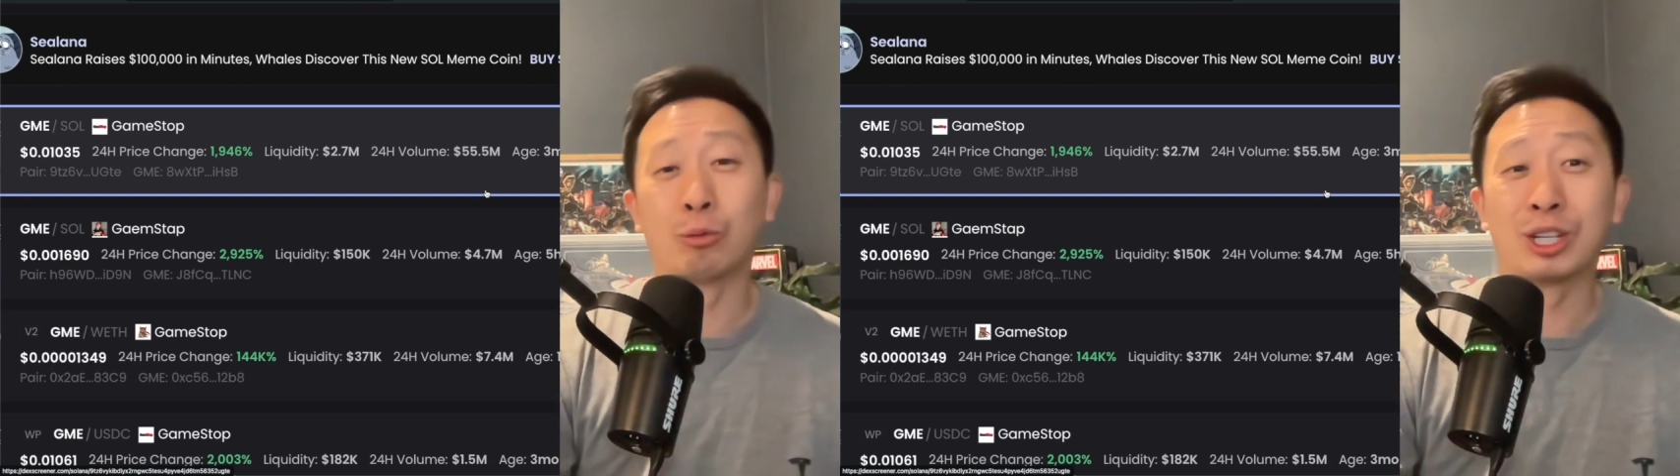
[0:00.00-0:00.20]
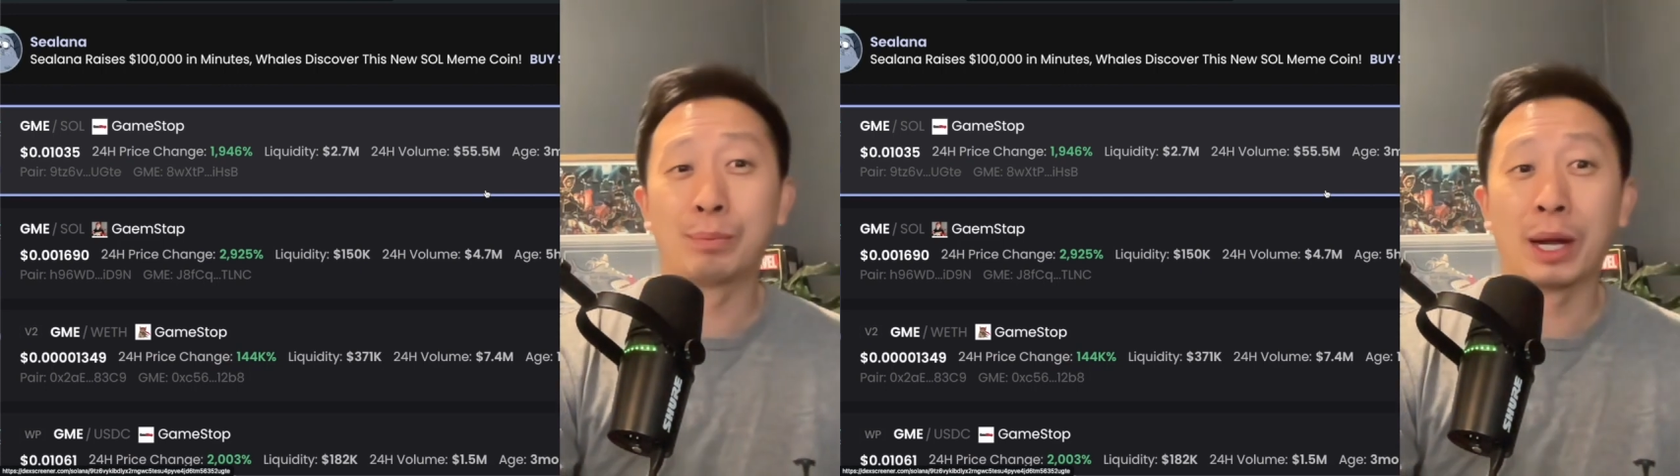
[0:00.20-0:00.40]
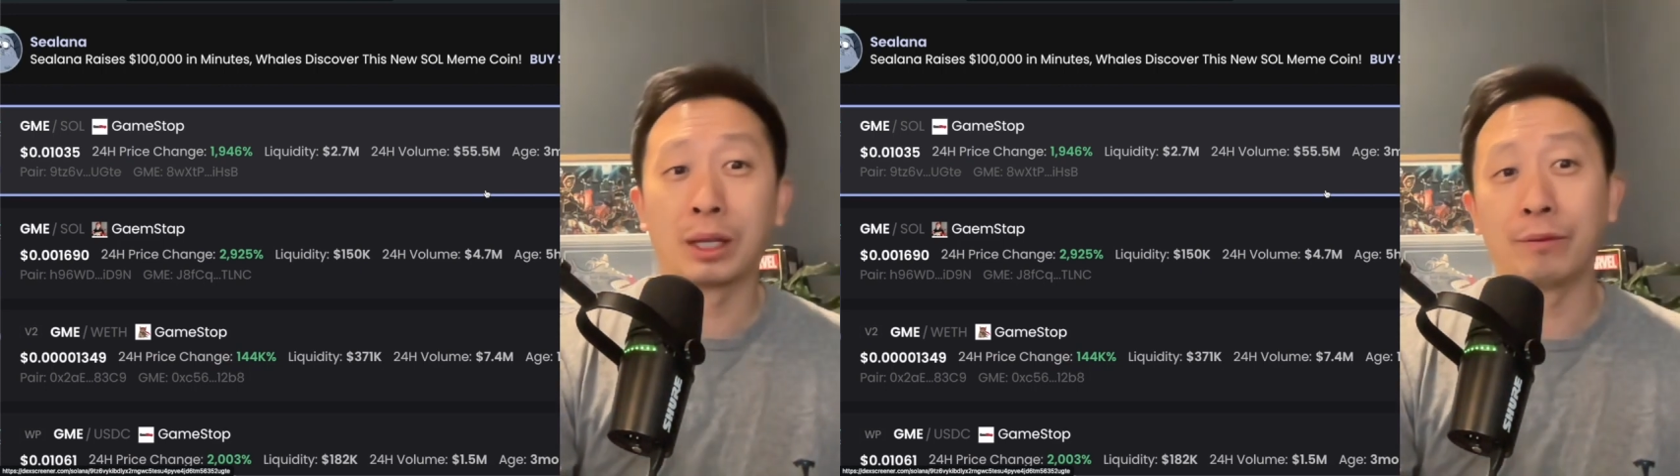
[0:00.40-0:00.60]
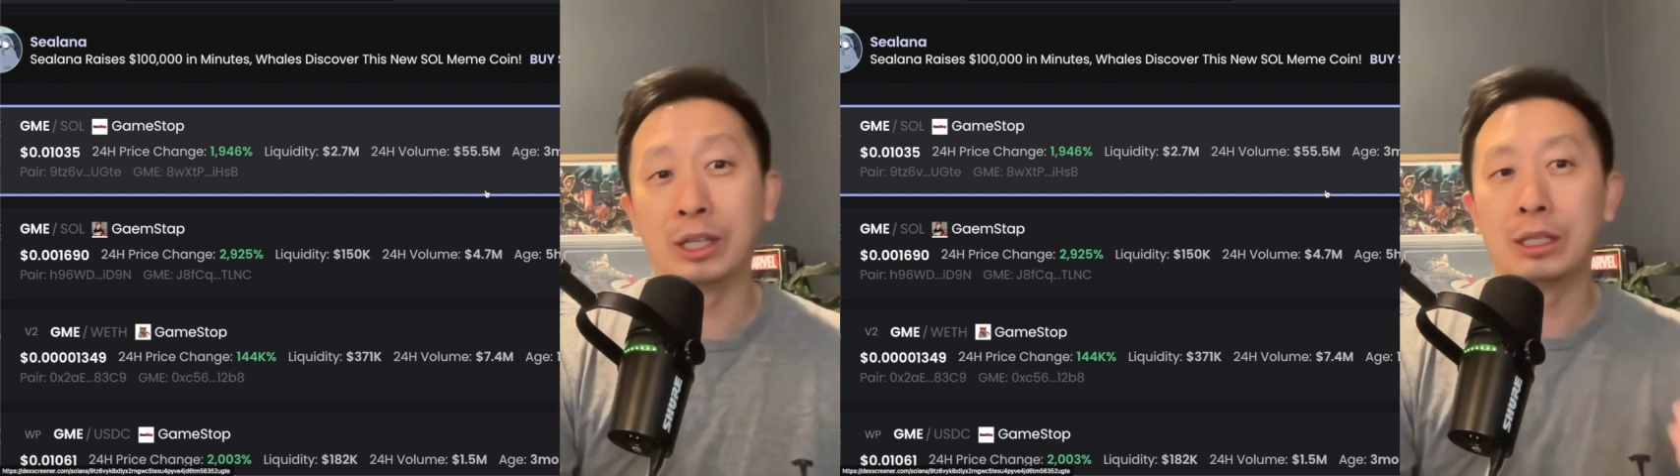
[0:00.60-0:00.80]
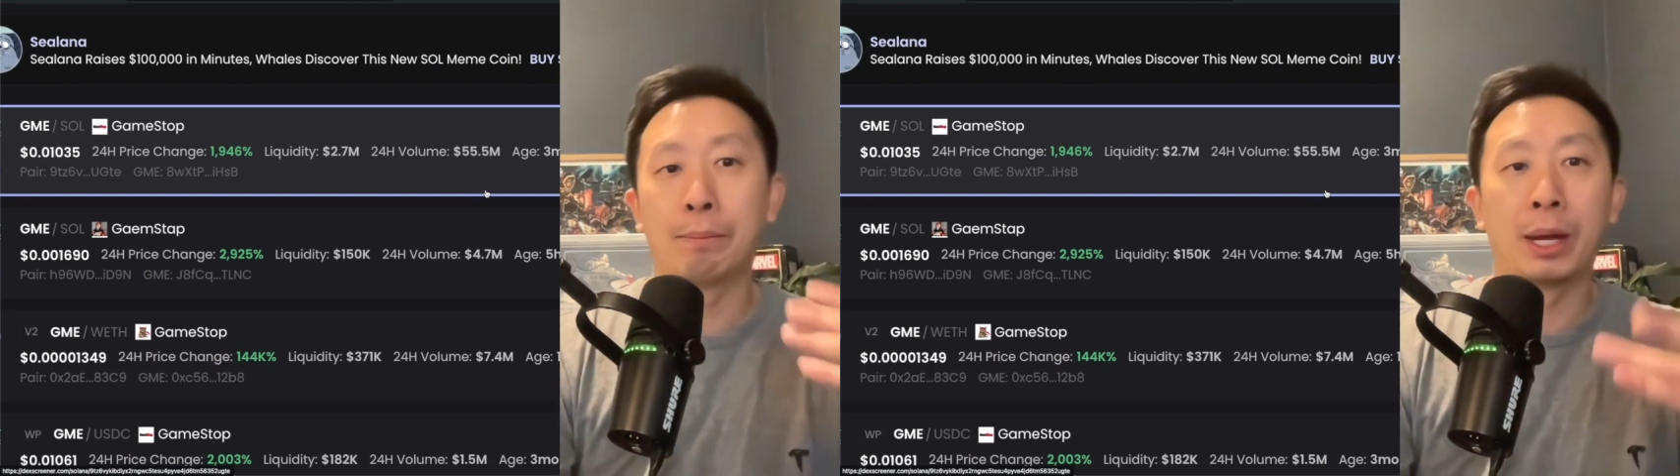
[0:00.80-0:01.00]

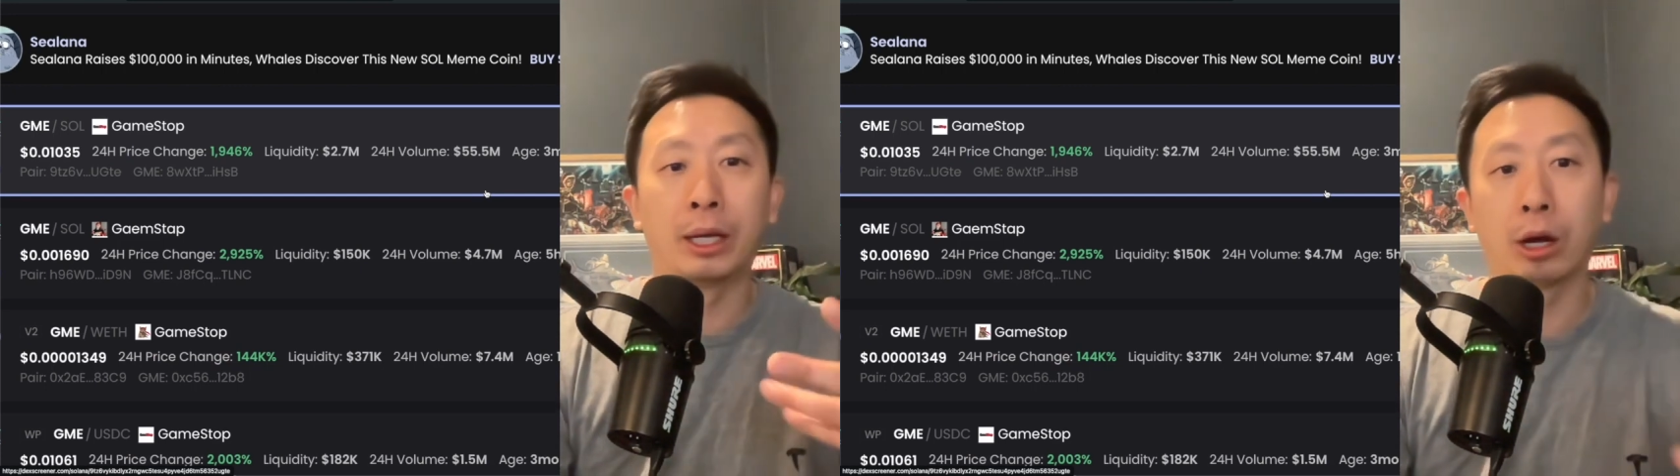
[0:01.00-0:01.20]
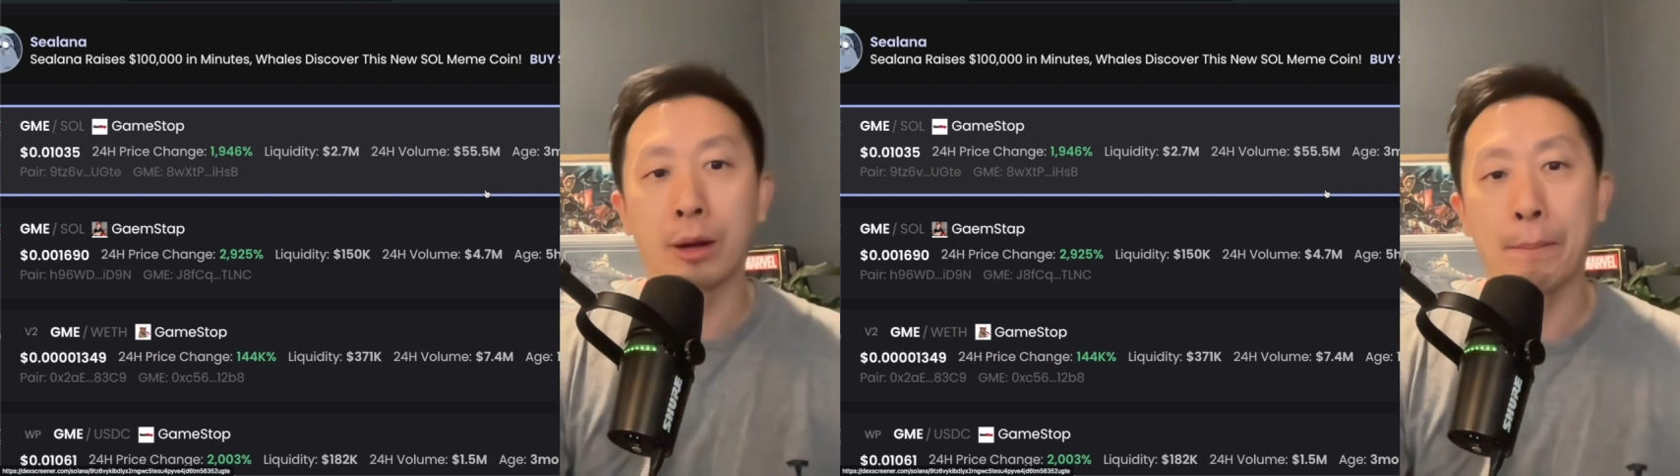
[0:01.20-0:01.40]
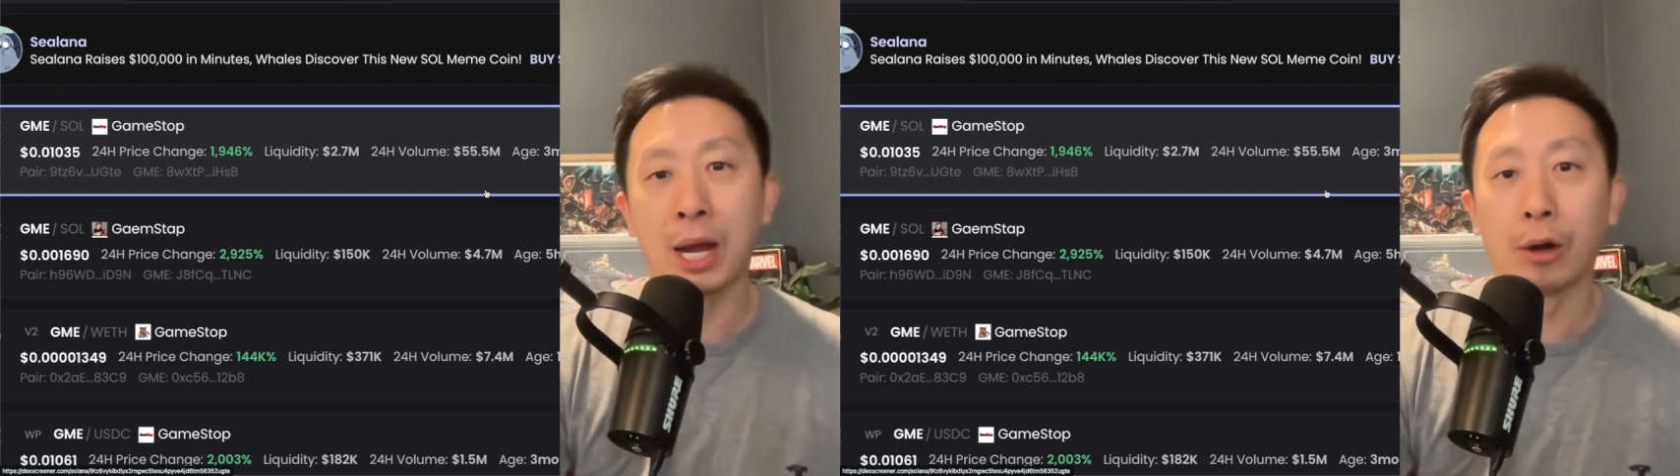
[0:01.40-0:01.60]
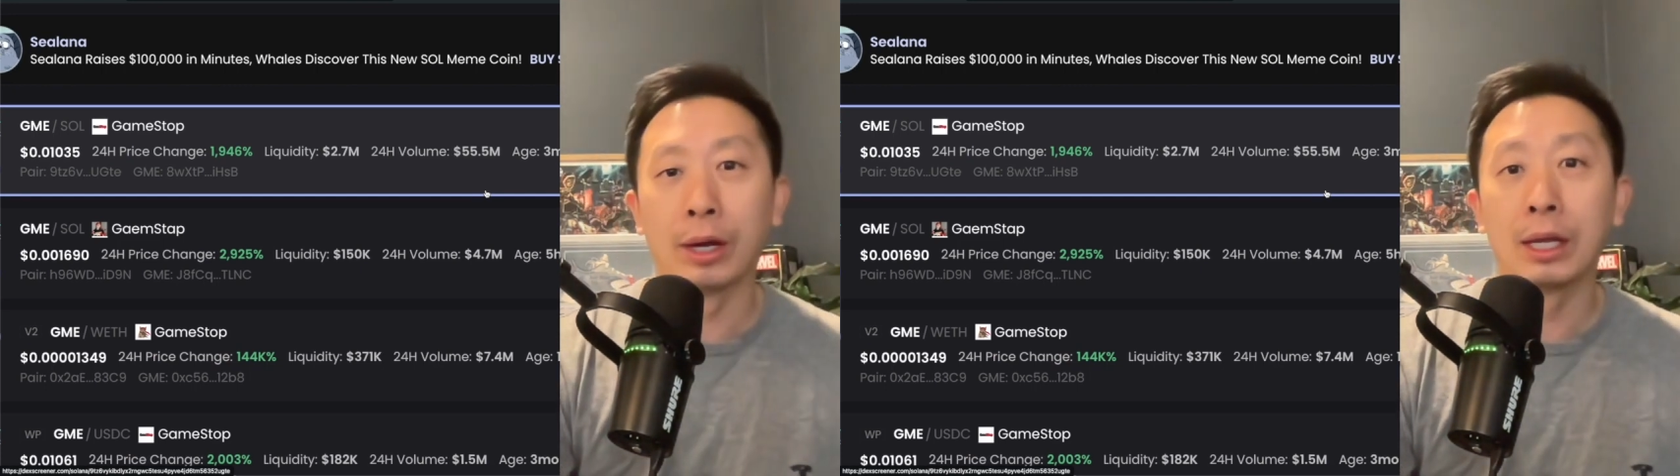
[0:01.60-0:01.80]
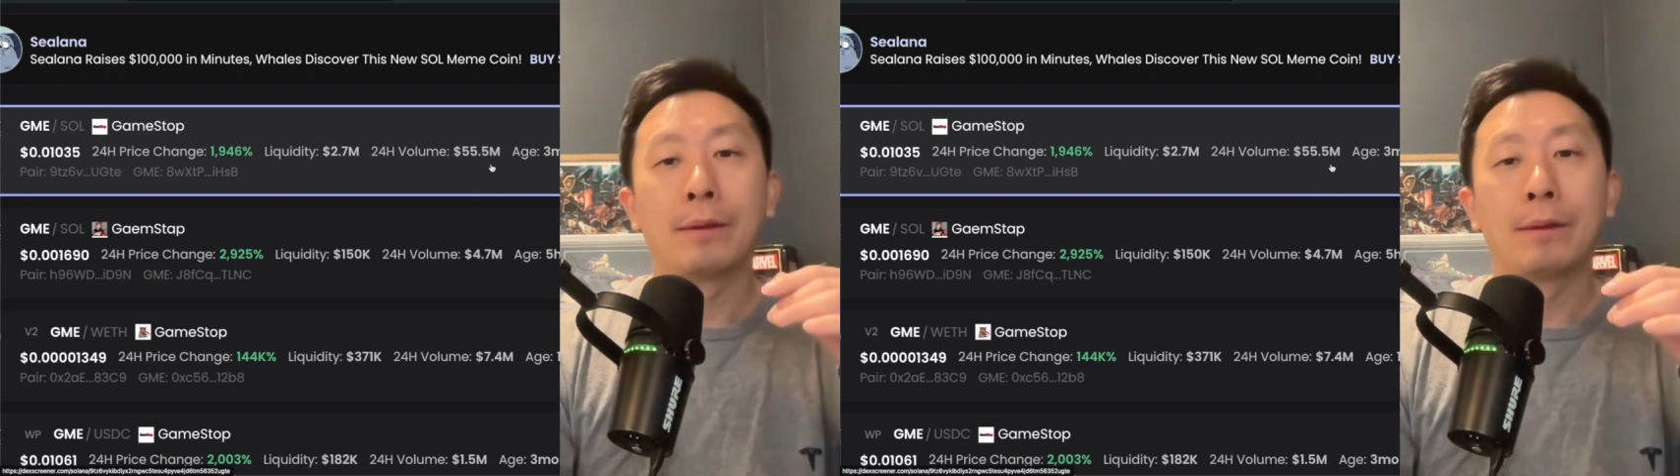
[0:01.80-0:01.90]
respectively, depending on the pairing,